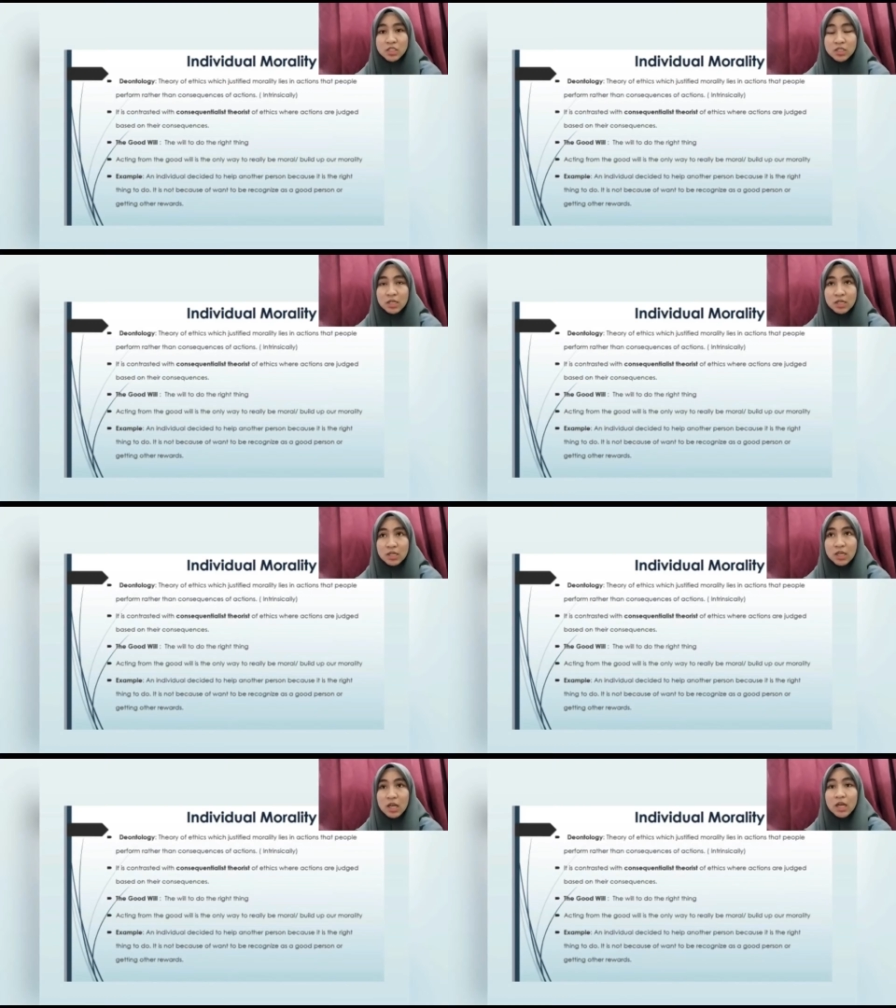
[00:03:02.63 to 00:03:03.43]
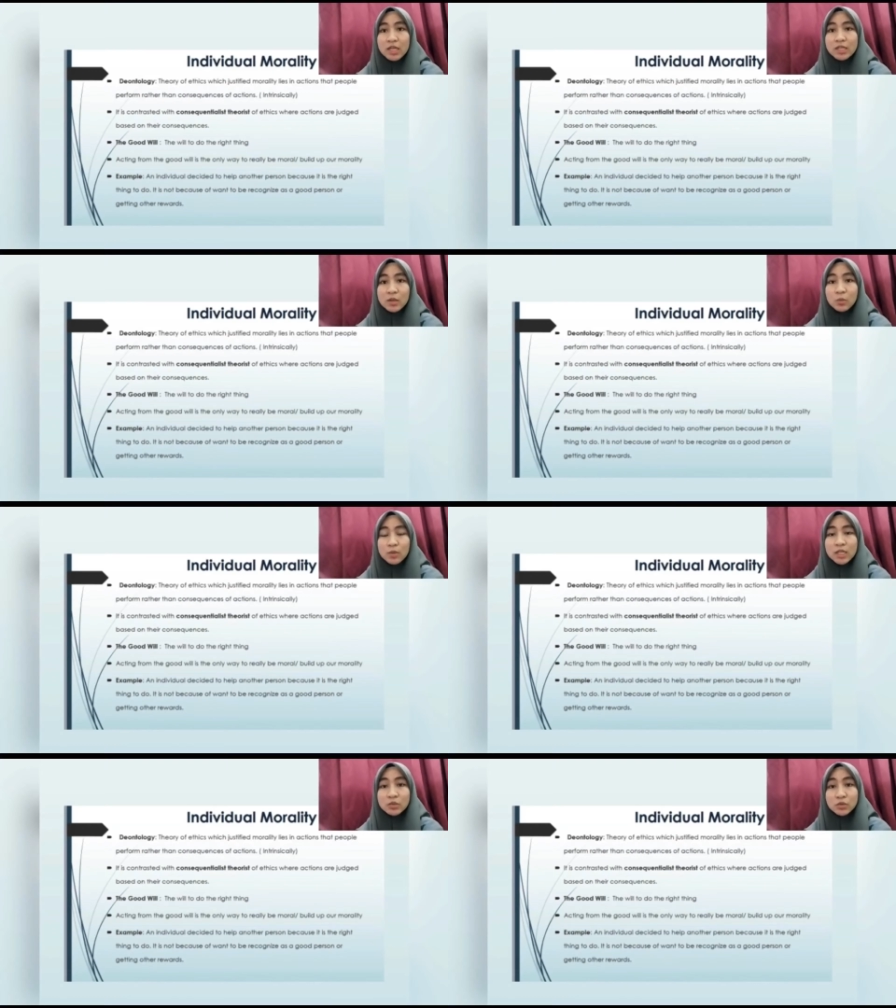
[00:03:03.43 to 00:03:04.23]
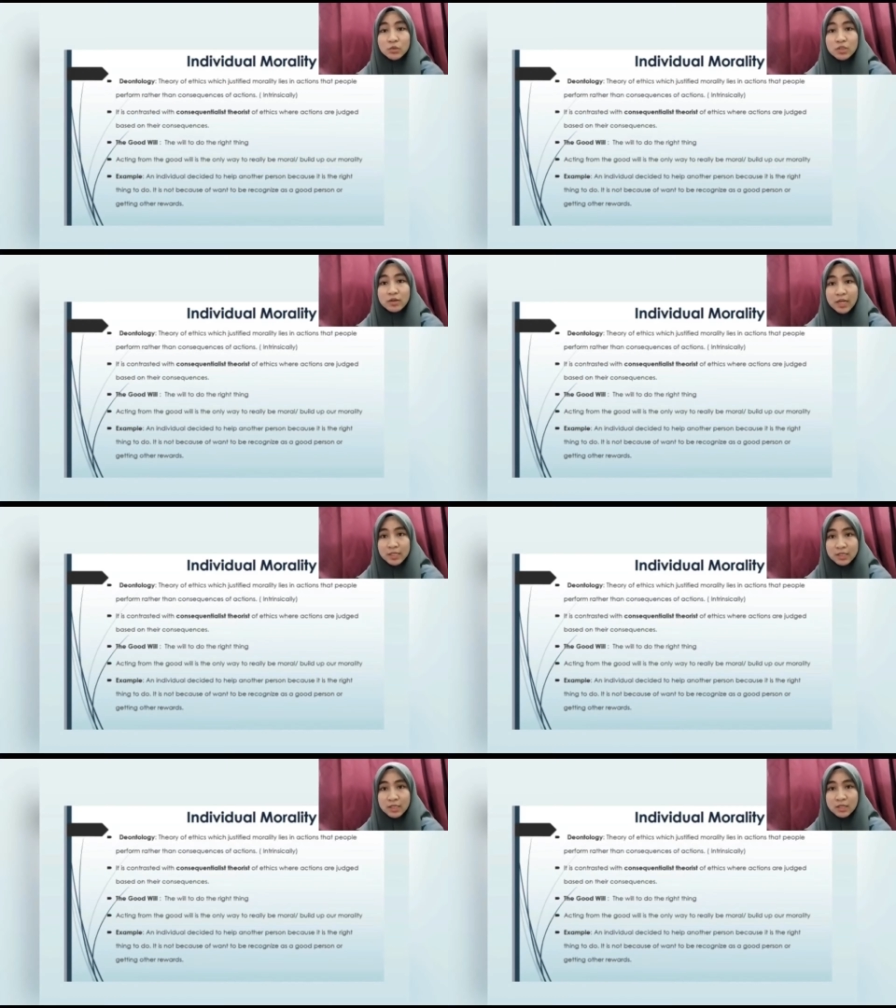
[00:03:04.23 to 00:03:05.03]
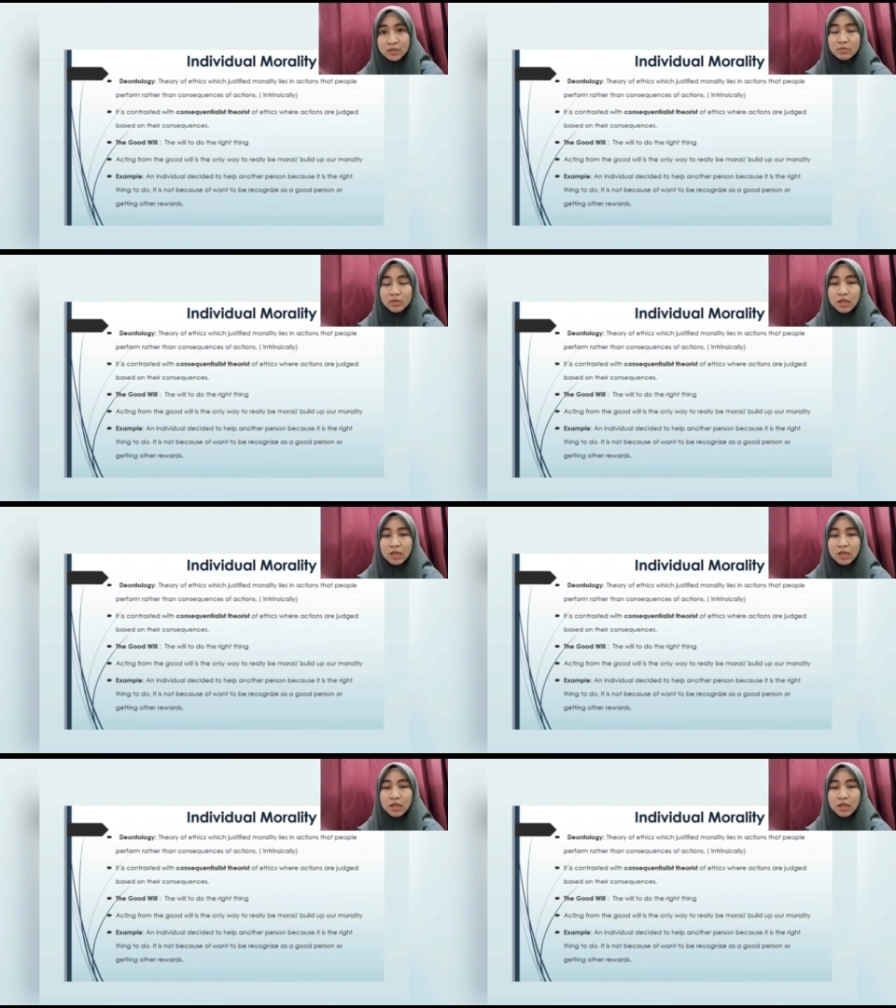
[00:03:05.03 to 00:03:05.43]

actually the will to do the right thing.